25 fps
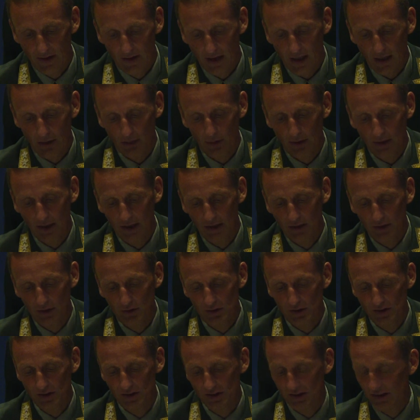I would like to
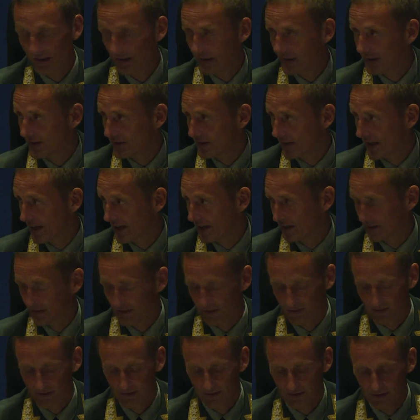sincerely
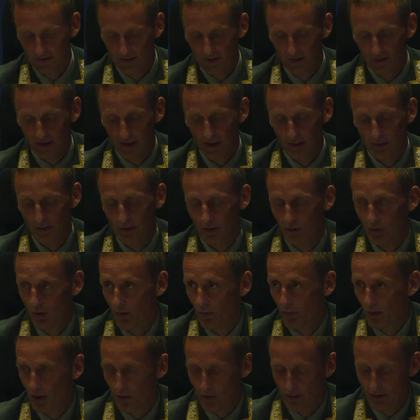thank Admiral
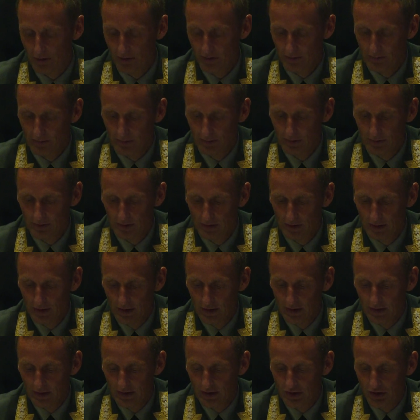Rob Bauer,
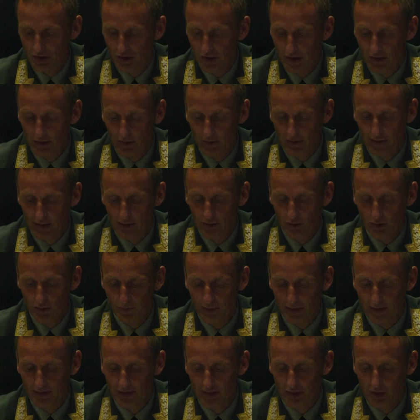the chair of NATO's
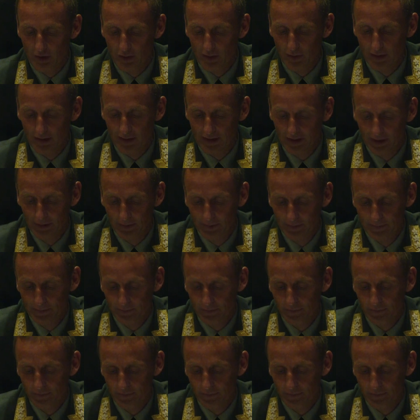military committee.